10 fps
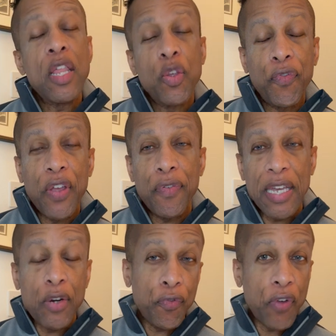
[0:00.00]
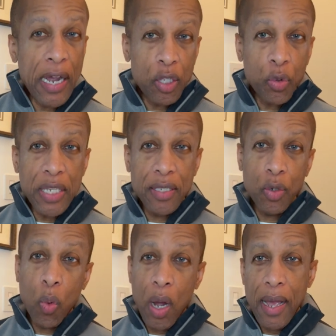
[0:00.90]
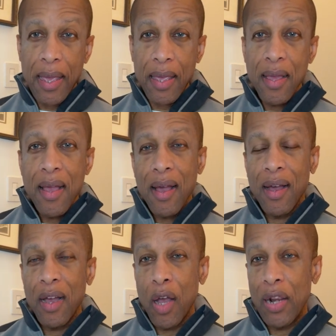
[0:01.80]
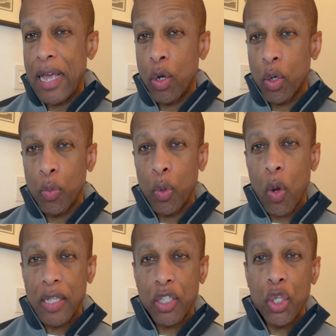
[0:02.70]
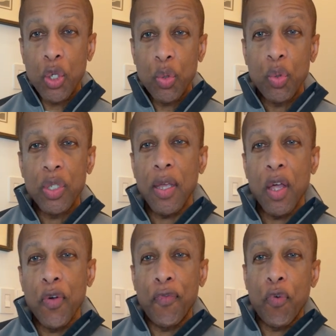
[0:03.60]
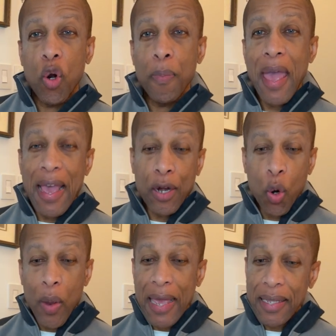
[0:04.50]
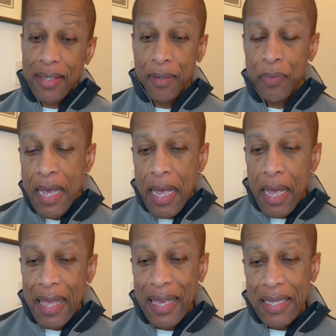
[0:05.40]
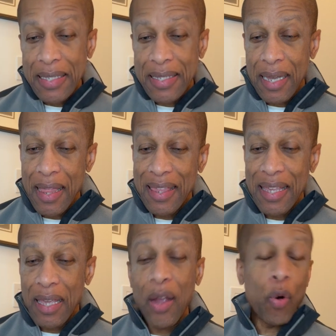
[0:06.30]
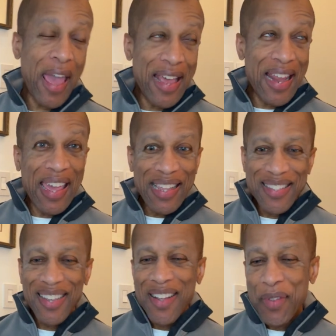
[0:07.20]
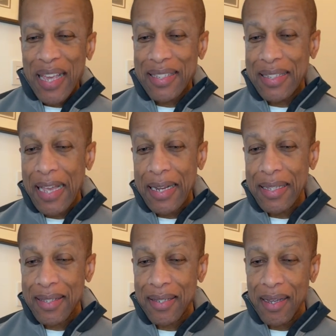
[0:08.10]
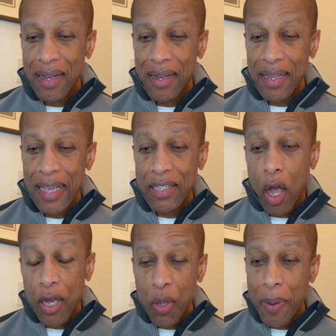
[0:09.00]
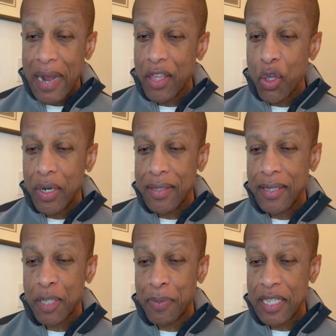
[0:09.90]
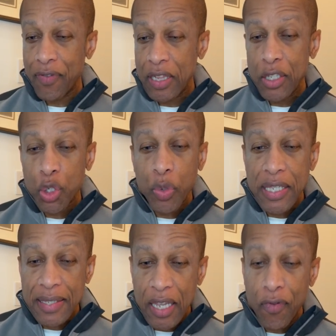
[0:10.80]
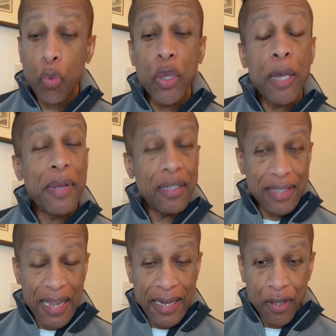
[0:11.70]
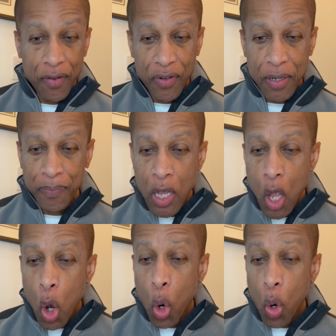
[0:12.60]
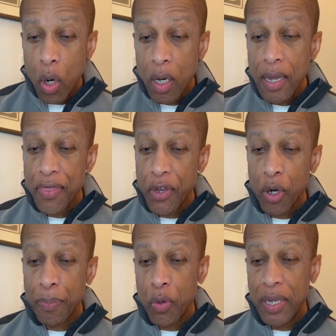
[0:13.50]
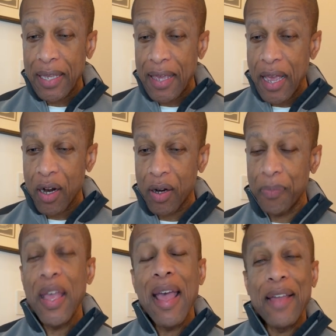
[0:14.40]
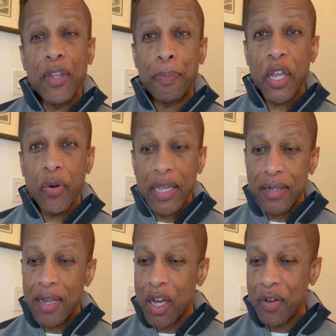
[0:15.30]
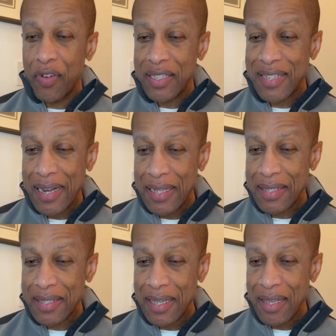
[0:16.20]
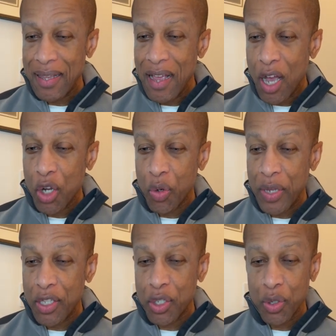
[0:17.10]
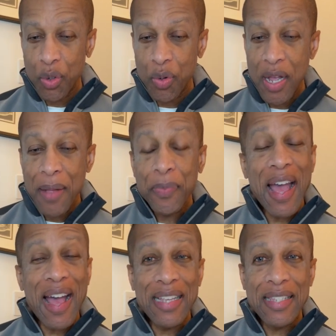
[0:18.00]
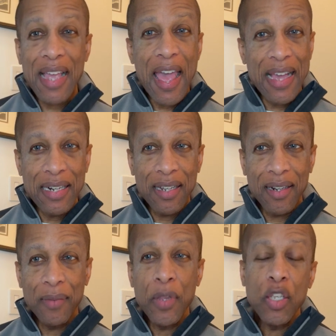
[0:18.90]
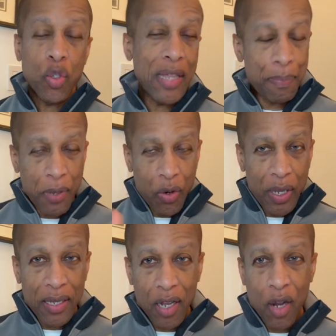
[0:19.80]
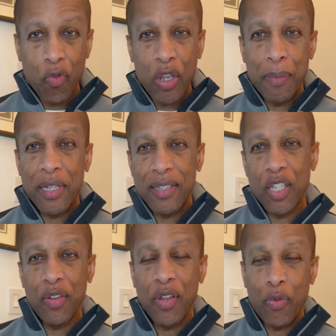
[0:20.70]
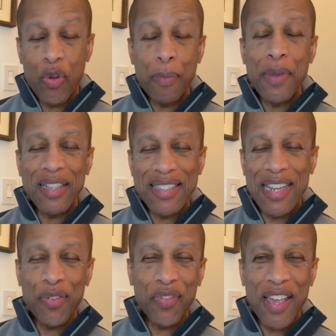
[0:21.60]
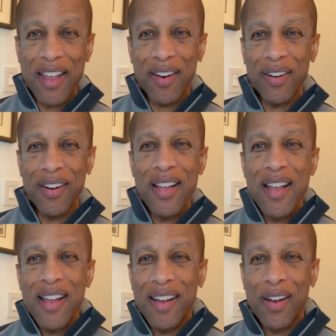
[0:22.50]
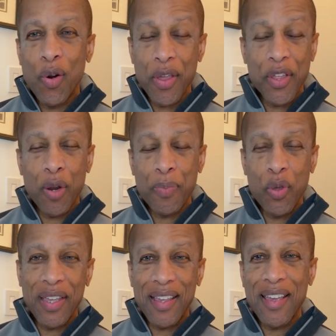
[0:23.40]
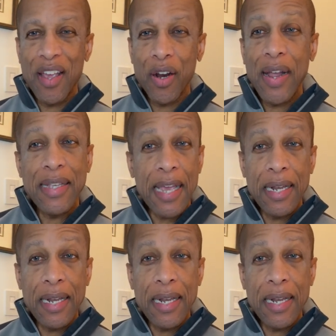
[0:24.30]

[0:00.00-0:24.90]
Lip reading: The fifth and final reason why a landlord will want to use the Form N08 is or N8, is the tenant is occupying the unit specifically to receive rehabilitative or therapeutic care, and the period of tenancy agreed to has ended. So that period of rehabilitative care or therapeutic care has